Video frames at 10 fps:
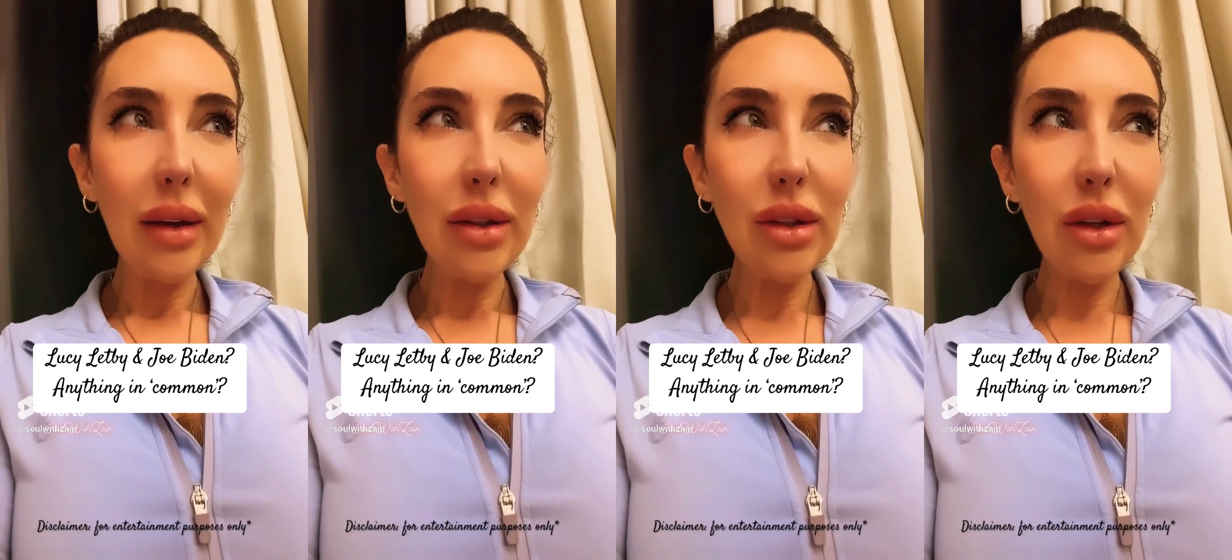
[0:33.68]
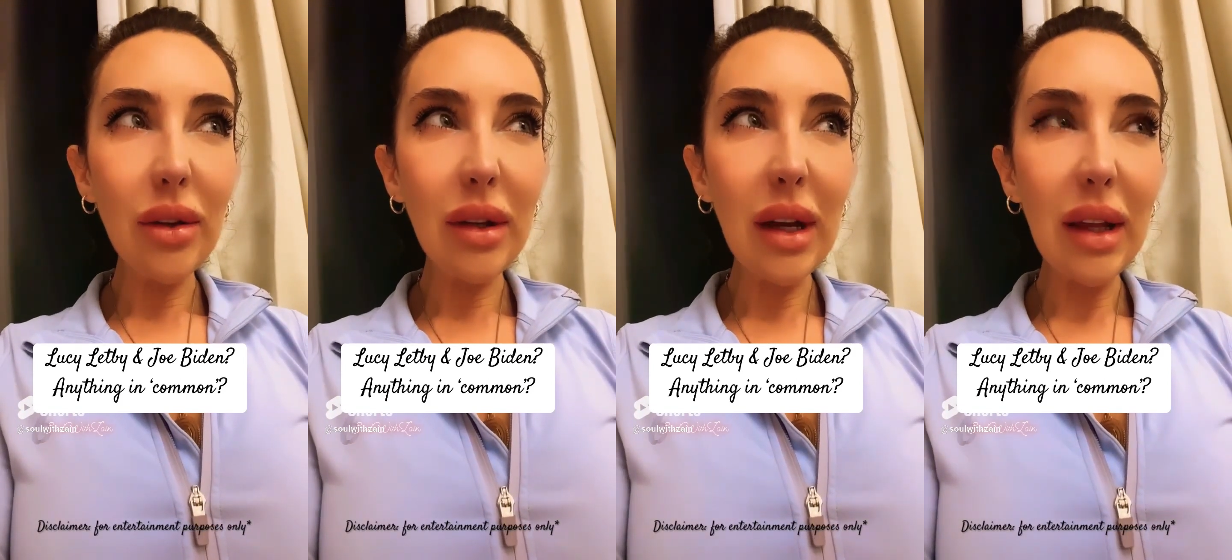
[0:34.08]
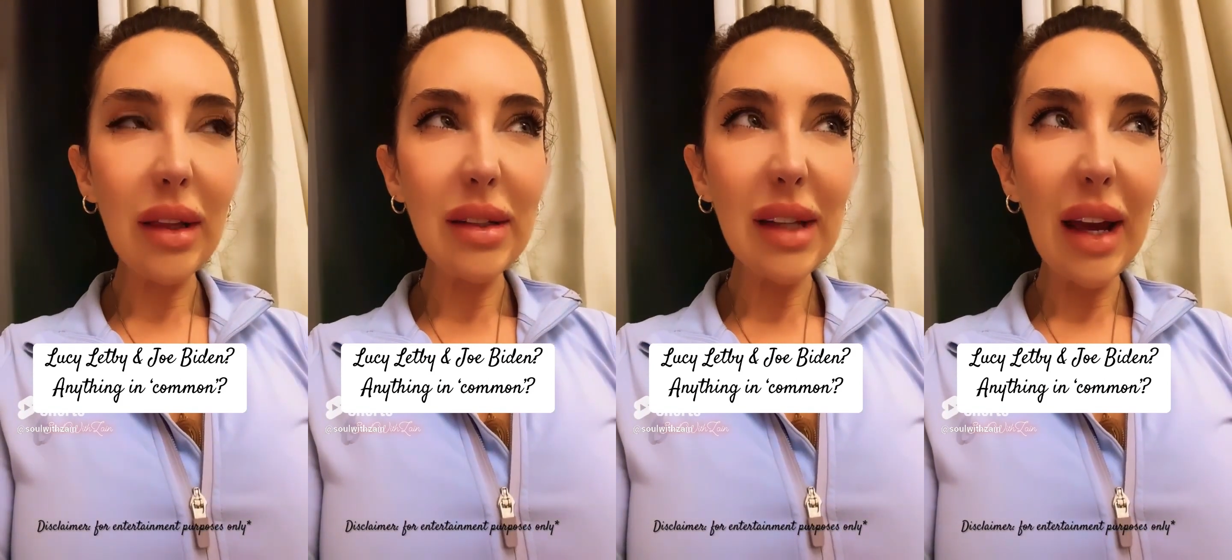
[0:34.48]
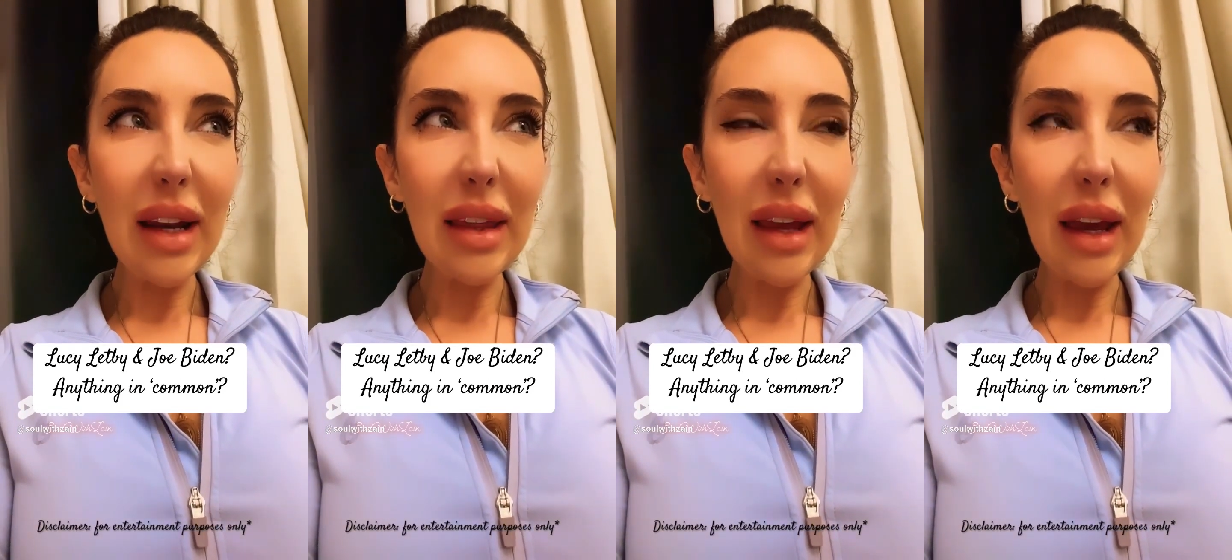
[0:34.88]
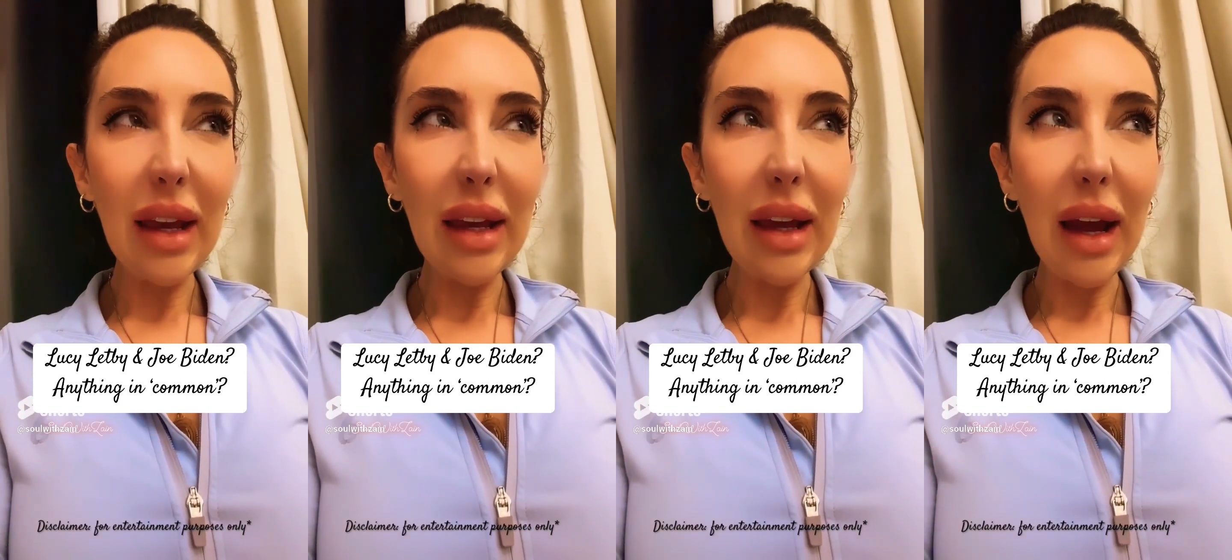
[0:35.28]
do you think there's
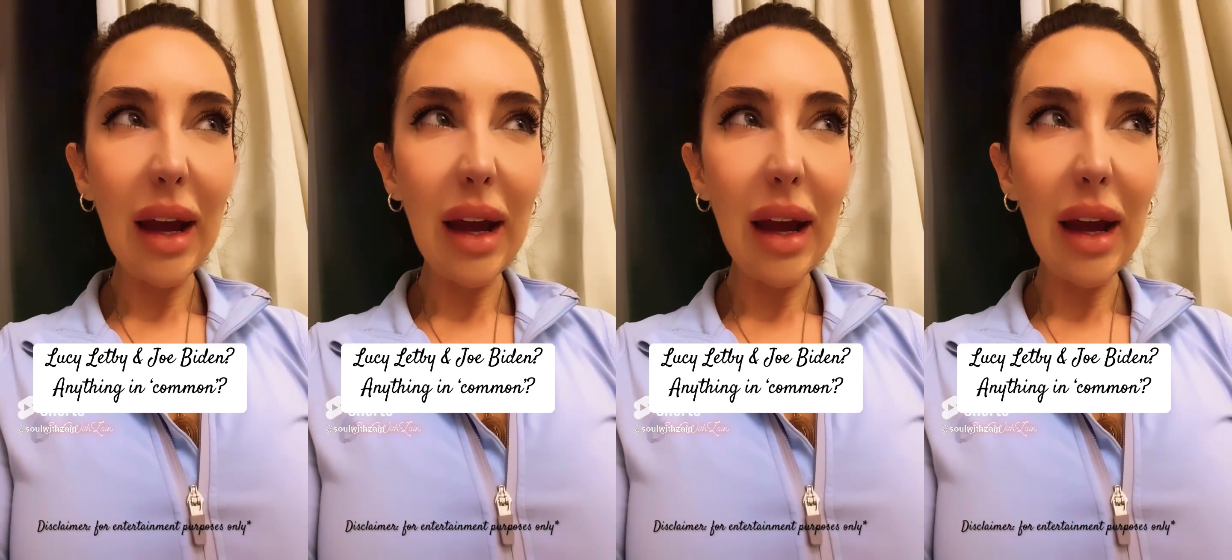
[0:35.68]
anything,